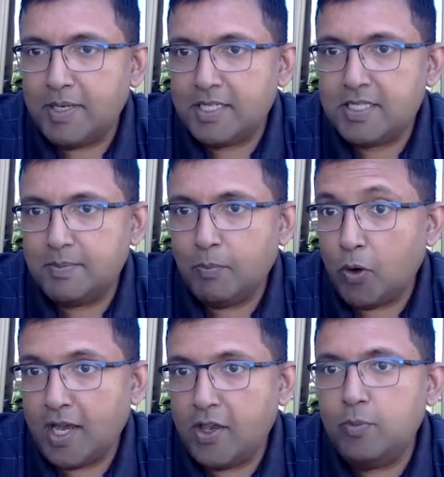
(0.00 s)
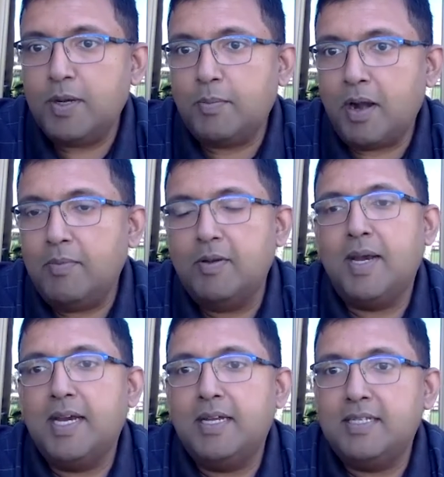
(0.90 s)
It's more a human problem,
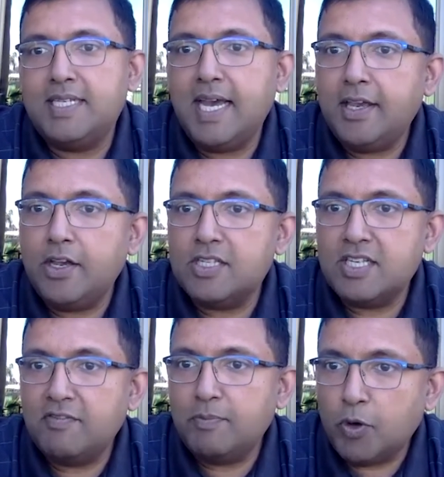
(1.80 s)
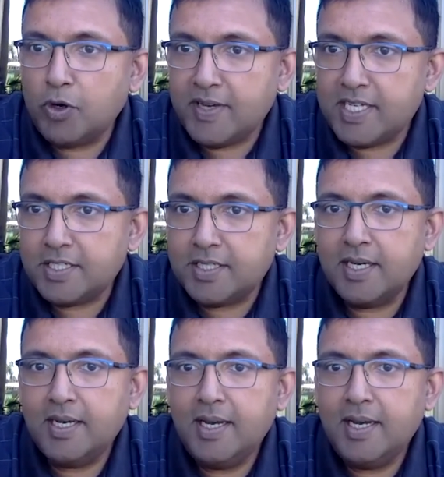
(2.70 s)
right? Staying yourself motivated,